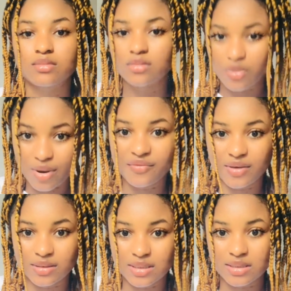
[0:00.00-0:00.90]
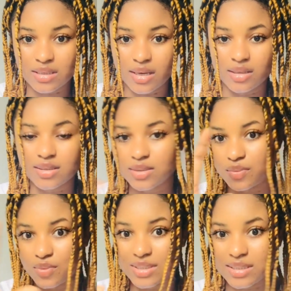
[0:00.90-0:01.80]
graphic designs
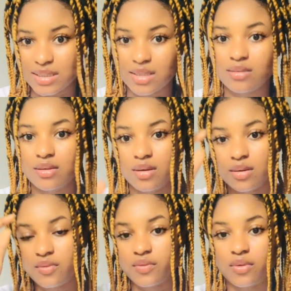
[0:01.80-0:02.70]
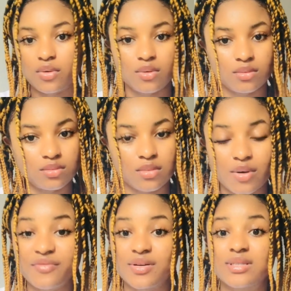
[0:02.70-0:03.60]
we see. For
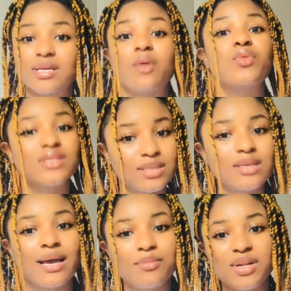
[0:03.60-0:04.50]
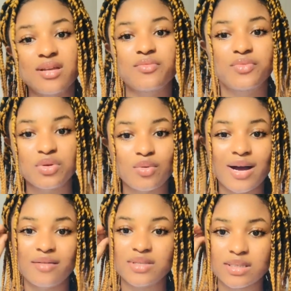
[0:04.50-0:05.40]
graphic design, we see. I believe you
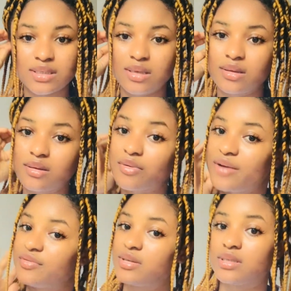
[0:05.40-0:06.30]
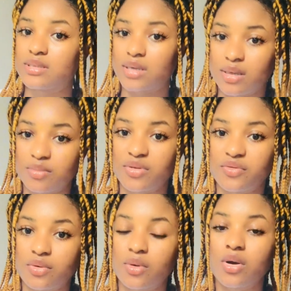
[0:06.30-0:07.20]
have seen graphic design
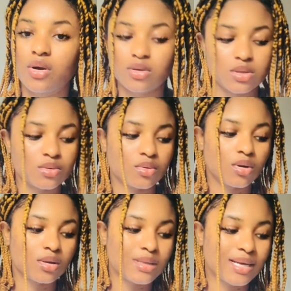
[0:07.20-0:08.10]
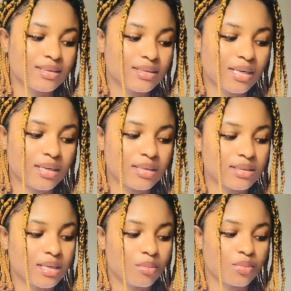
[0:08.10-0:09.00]
before. So that is an
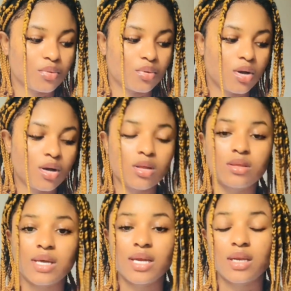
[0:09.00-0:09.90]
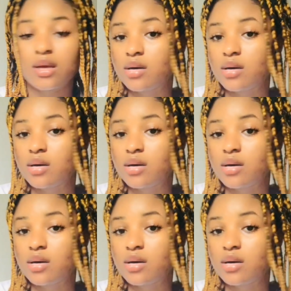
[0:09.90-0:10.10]
example. Then